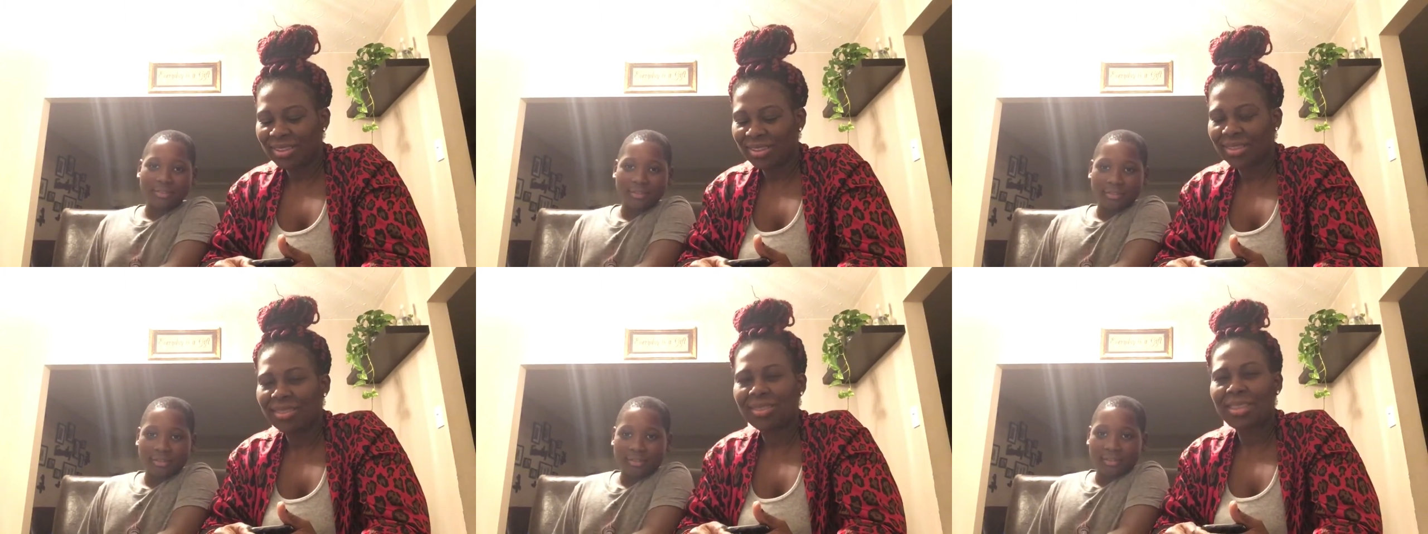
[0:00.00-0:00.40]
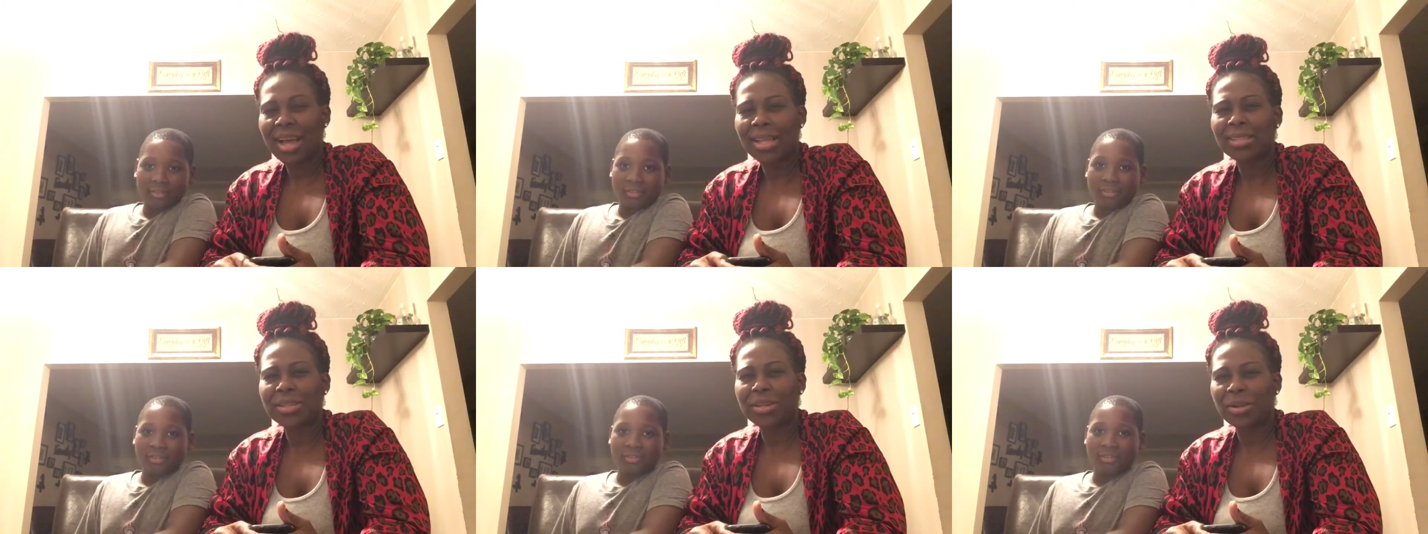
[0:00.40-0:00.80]

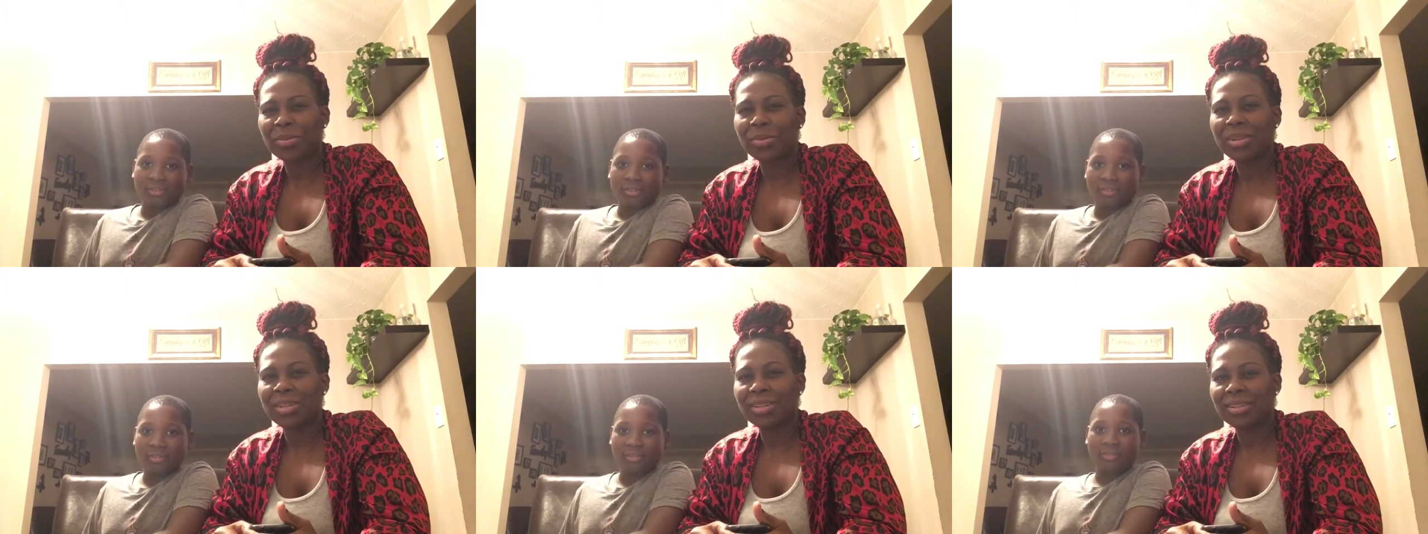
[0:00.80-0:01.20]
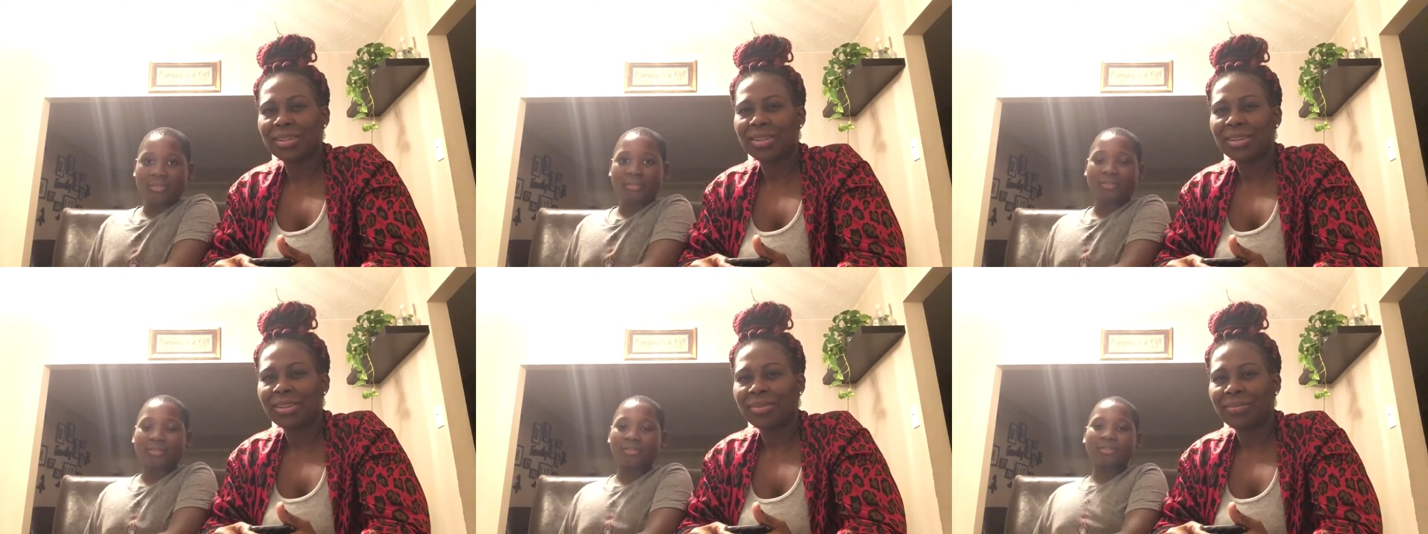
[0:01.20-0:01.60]
Speaker 1: That's a good one.
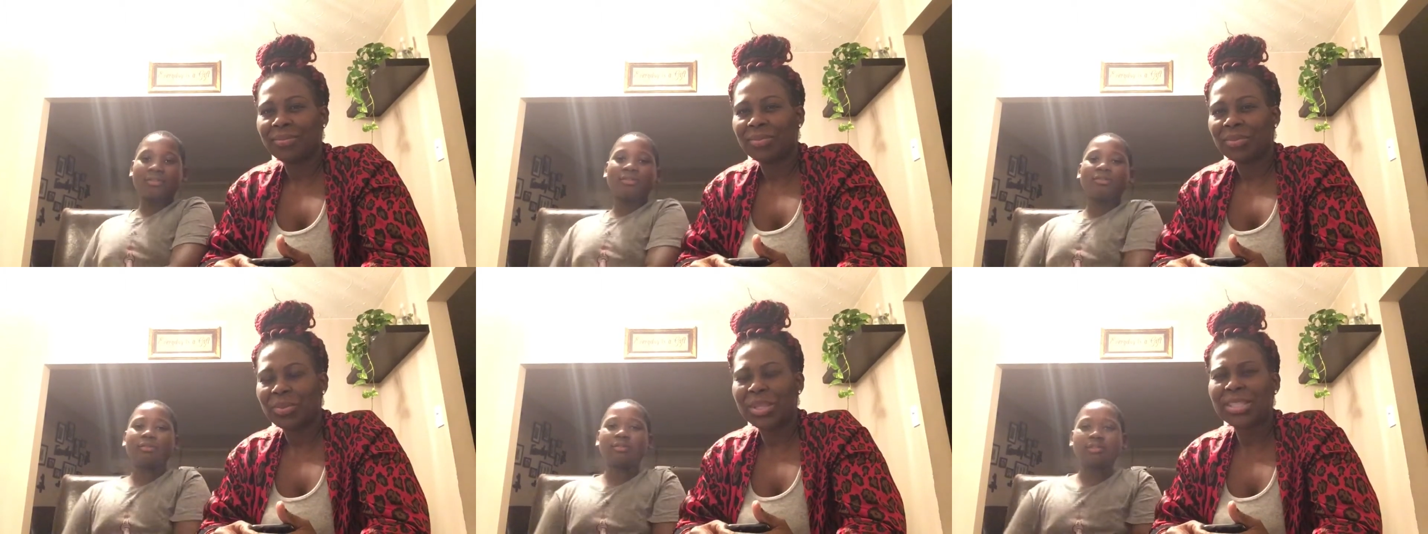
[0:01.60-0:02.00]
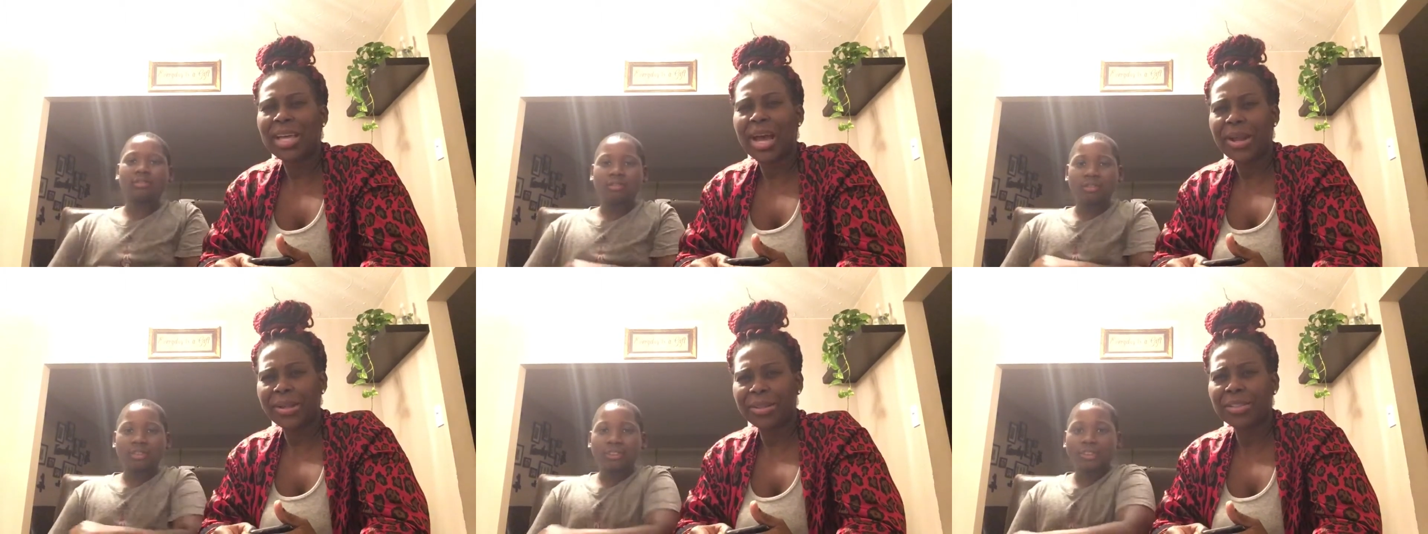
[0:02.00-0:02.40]
We
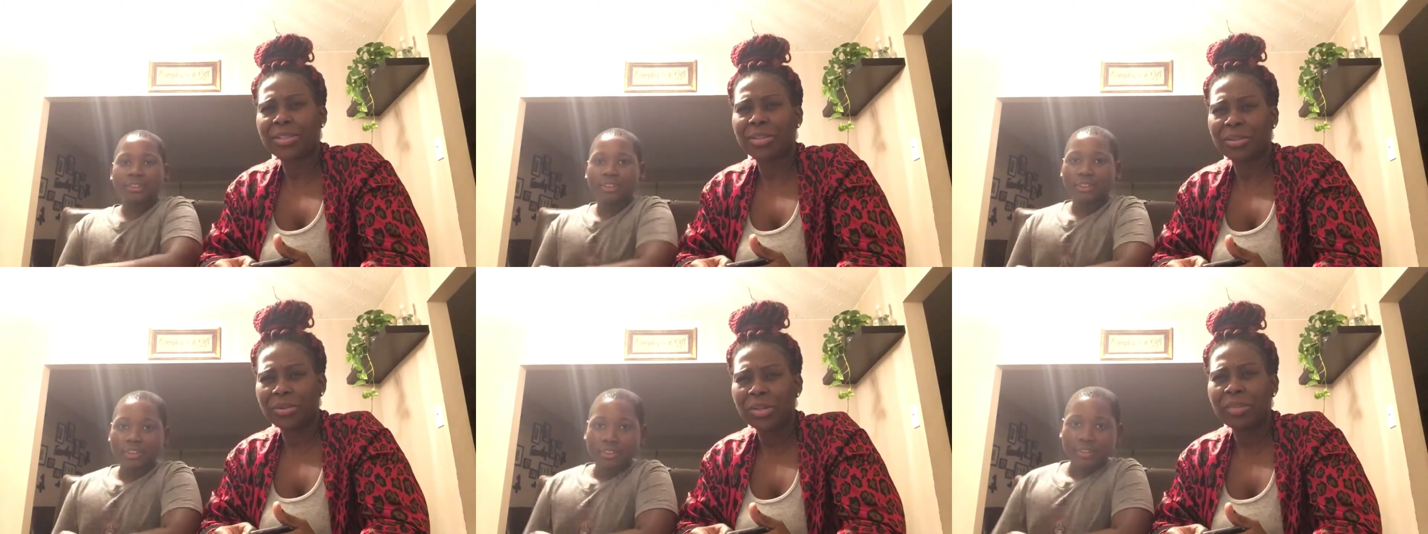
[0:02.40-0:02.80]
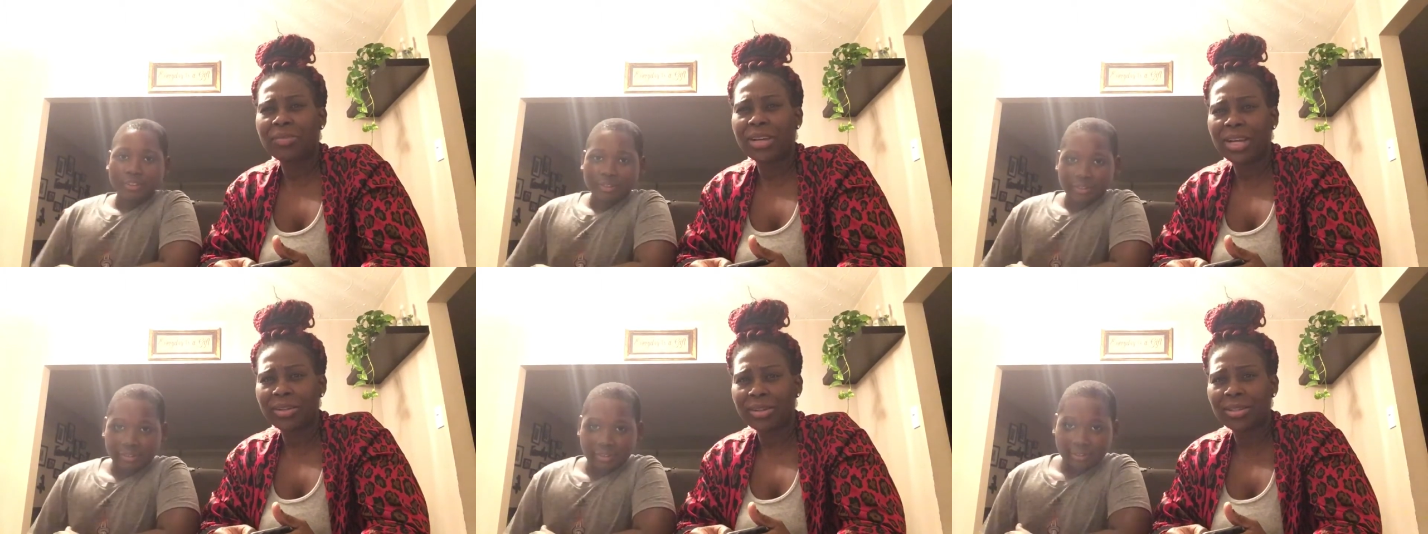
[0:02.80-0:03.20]
tired of this
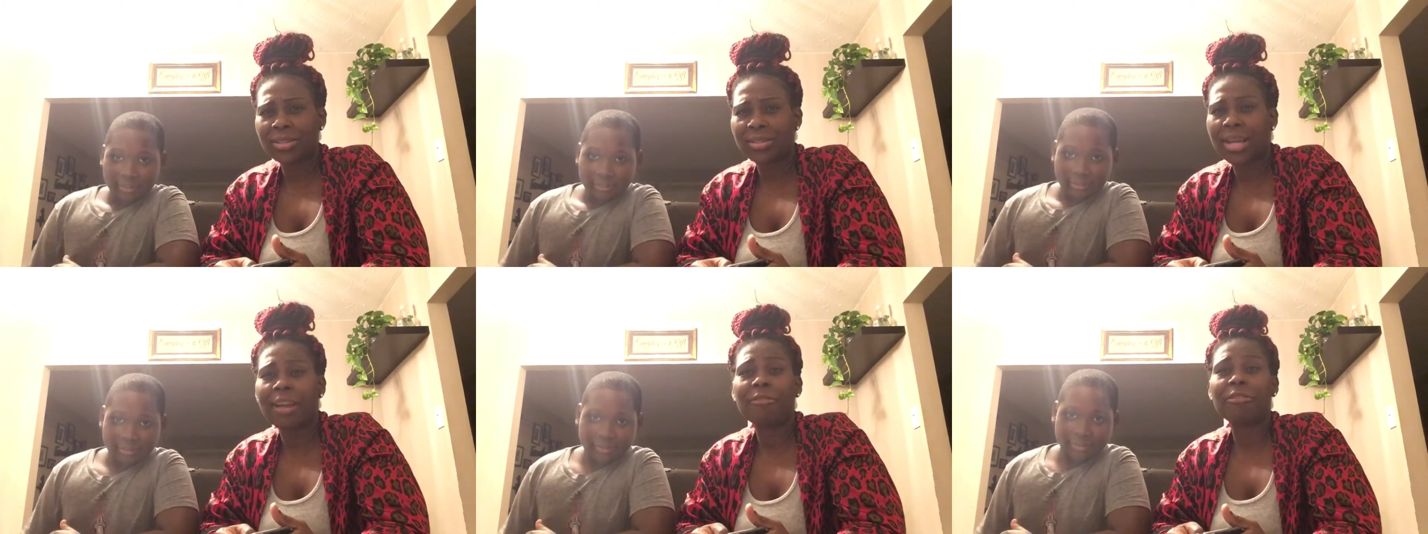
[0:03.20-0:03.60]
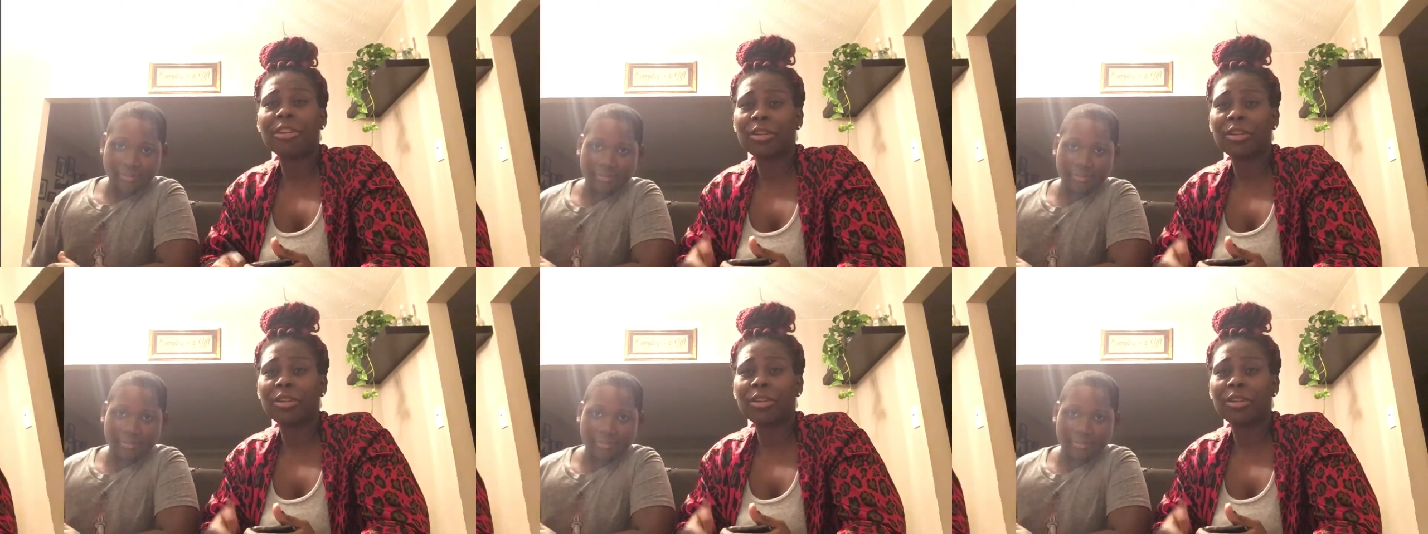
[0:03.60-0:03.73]
coronavirus. Time for you